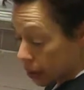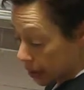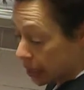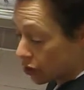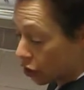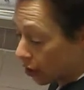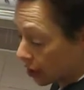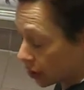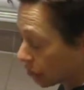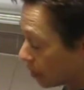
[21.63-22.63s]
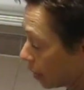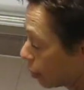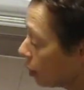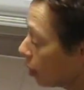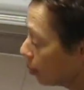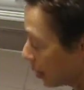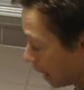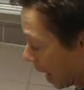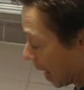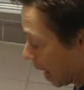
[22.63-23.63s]
Like he's going under there.
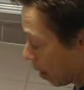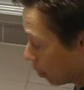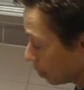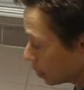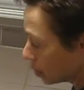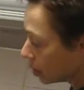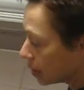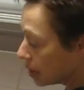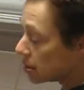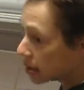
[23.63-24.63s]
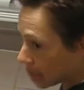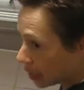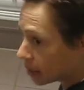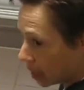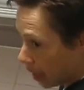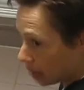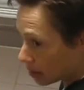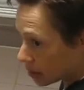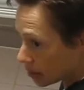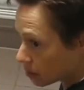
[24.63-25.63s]
But now, he's said
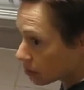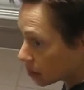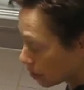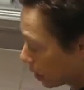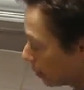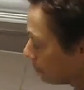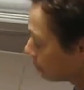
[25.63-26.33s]
yes. Okay?